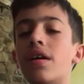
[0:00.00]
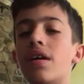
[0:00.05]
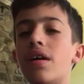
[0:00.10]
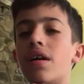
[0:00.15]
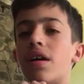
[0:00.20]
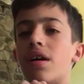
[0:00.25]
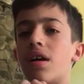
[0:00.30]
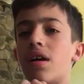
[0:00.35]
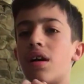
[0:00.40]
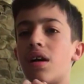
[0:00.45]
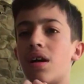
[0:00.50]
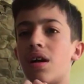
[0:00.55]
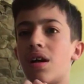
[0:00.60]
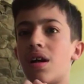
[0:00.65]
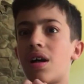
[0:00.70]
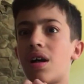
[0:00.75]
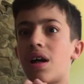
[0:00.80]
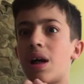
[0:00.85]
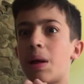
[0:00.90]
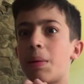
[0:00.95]

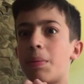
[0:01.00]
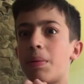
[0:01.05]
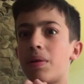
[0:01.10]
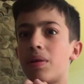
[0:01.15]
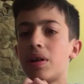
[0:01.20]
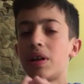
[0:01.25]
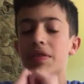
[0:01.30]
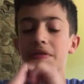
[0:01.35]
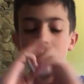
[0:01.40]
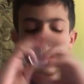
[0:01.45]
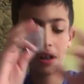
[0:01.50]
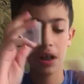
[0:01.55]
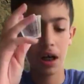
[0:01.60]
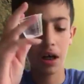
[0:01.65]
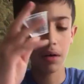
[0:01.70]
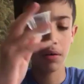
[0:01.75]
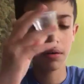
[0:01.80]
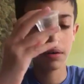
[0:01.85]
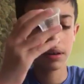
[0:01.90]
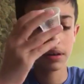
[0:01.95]
I believe
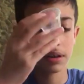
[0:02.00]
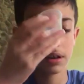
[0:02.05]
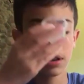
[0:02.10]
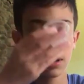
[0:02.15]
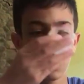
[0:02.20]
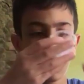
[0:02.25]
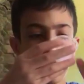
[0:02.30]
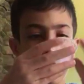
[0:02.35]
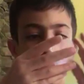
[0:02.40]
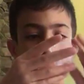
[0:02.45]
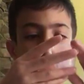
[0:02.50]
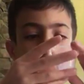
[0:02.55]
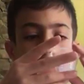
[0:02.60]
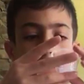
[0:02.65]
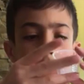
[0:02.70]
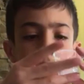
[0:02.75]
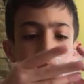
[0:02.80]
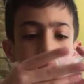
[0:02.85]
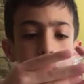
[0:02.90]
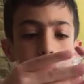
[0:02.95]
so. So I'm just
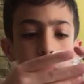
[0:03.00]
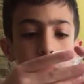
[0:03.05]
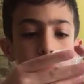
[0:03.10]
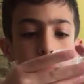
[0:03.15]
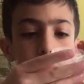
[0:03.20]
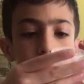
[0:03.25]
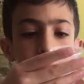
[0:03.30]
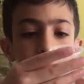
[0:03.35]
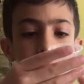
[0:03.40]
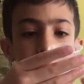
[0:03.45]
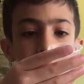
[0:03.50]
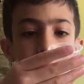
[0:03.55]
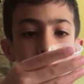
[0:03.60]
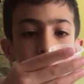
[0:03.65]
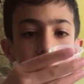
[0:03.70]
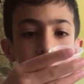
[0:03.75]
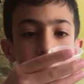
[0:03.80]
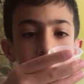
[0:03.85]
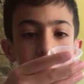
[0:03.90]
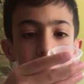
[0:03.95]
gonna pour
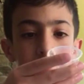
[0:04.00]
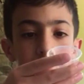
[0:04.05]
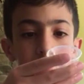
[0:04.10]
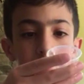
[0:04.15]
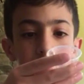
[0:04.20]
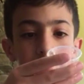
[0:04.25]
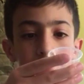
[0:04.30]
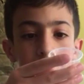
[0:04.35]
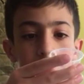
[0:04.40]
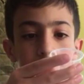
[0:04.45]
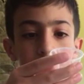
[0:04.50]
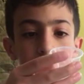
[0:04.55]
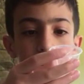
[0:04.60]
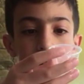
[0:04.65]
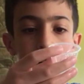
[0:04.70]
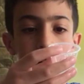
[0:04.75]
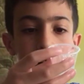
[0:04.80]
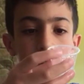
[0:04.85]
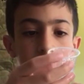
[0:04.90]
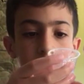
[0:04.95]
in
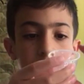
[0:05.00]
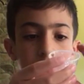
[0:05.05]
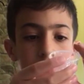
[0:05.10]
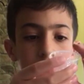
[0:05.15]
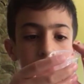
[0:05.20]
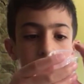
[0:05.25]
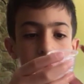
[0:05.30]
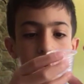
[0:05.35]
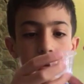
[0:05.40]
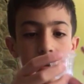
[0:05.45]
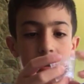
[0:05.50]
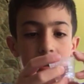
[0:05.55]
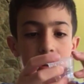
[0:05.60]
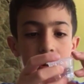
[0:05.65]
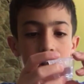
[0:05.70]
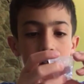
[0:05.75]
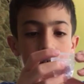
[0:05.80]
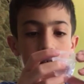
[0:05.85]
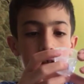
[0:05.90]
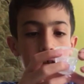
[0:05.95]
just
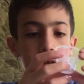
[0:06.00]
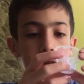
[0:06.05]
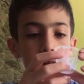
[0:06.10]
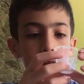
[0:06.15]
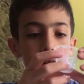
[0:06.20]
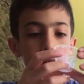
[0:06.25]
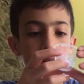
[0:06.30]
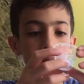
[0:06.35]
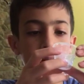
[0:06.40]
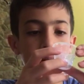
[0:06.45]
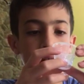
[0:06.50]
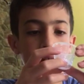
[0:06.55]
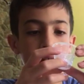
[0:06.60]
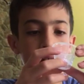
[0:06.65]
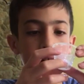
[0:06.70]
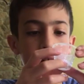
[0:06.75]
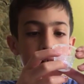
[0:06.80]
like a little bit.